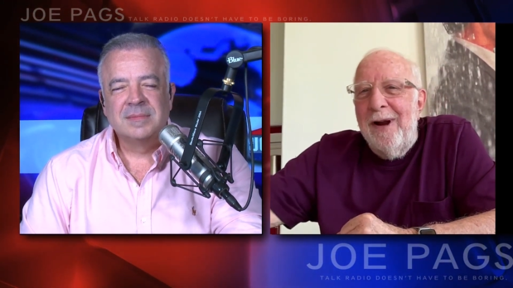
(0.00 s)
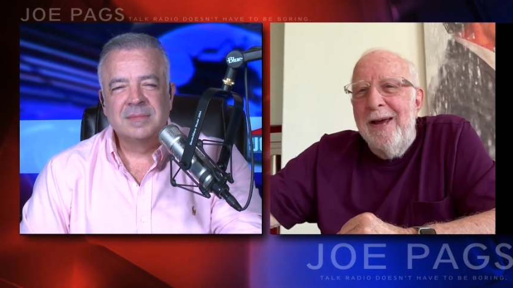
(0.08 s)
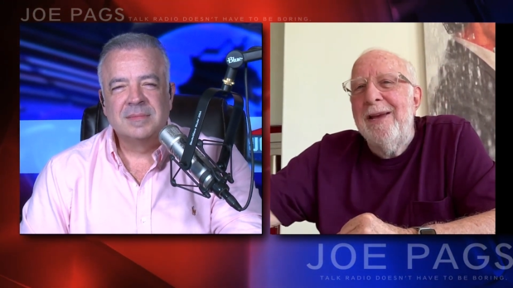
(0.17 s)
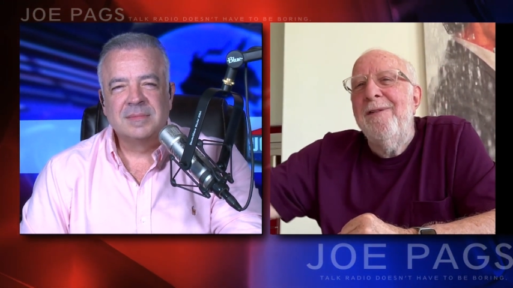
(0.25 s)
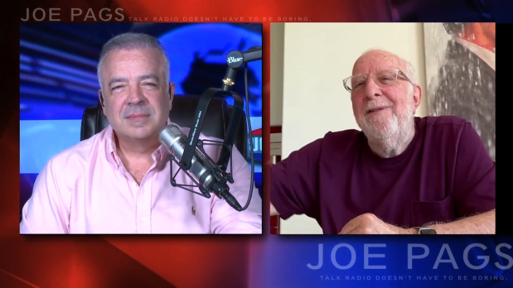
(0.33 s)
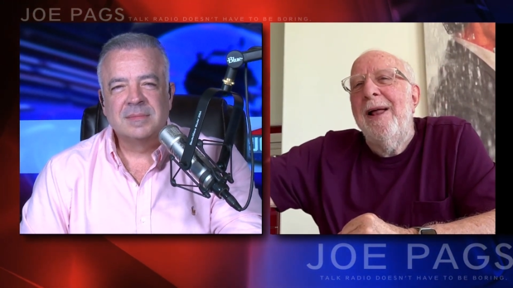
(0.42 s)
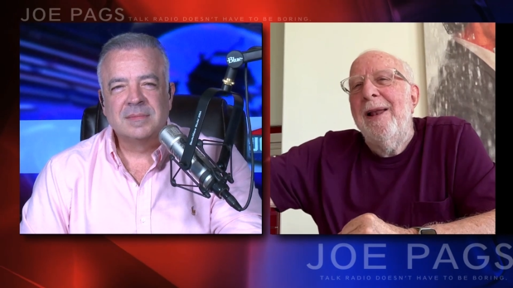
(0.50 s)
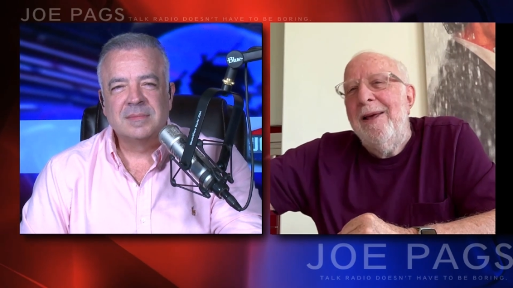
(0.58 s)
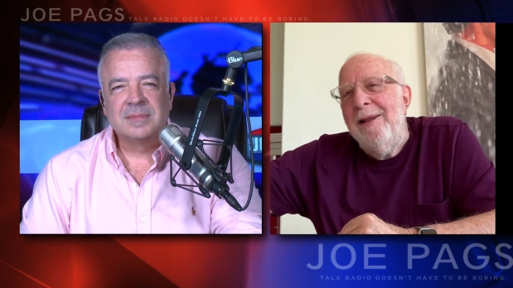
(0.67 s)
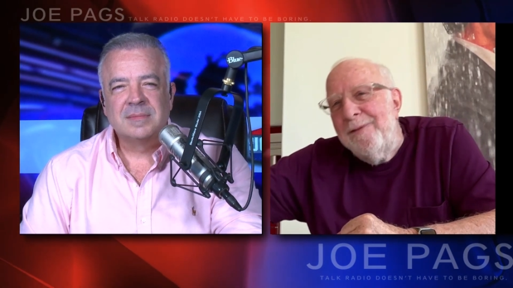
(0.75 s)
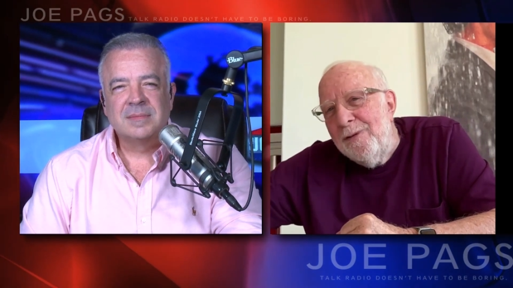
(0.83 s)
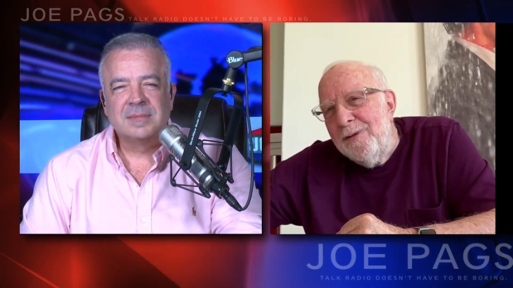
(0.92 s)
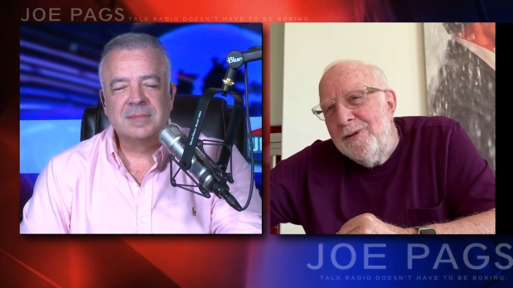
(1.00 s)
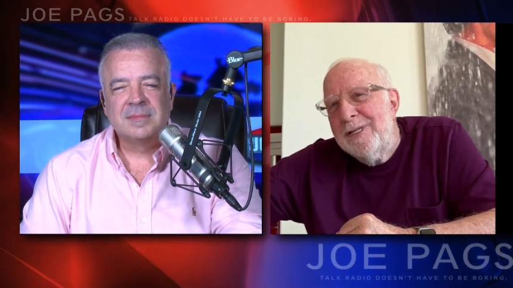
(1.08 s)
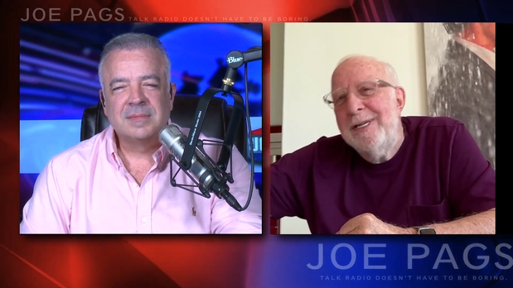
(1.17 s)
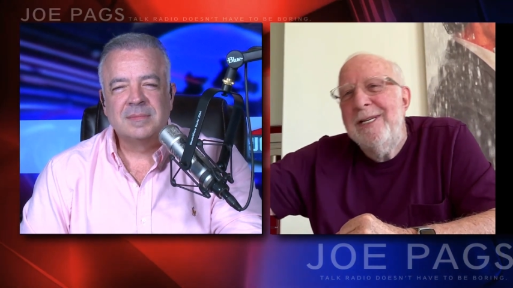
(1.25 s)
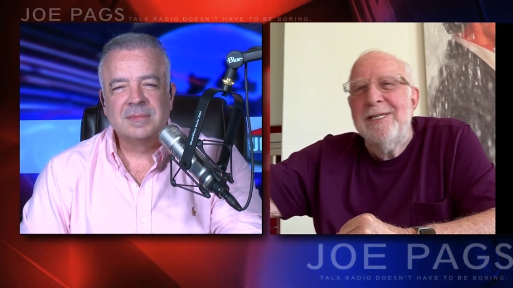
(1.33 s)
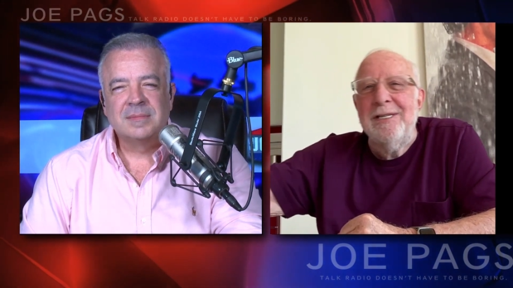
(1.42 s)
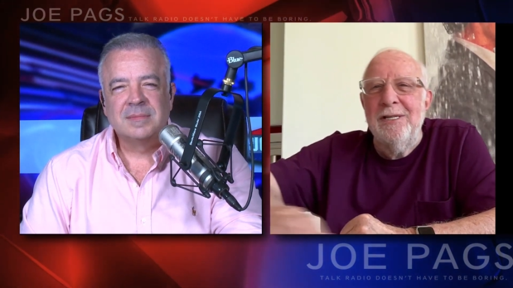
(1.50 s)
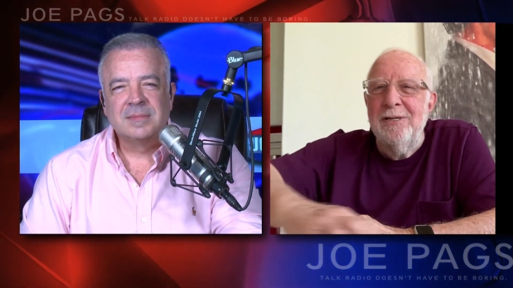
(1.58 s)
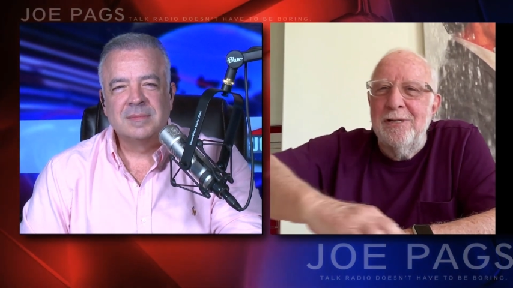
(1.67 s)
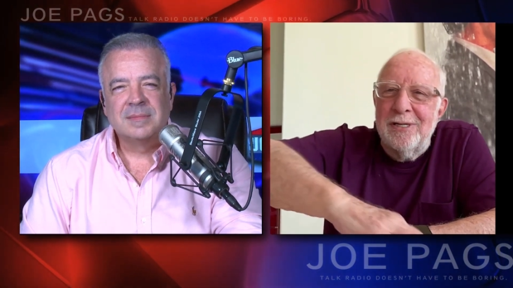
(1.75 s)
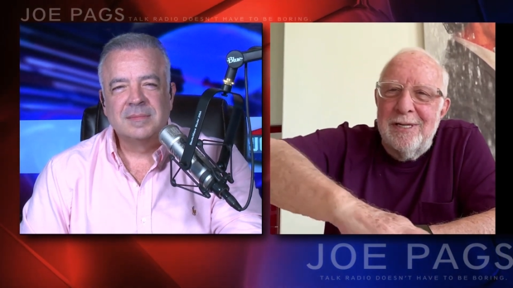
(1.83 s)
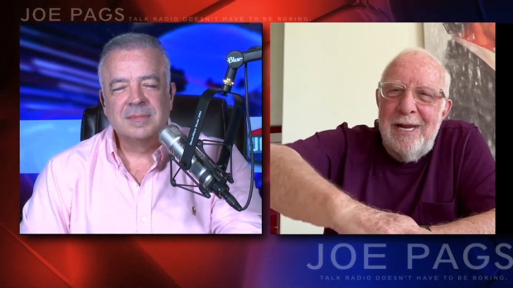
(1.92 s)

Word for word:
Speaker 1: Frankie Valli and the Four Seasons. You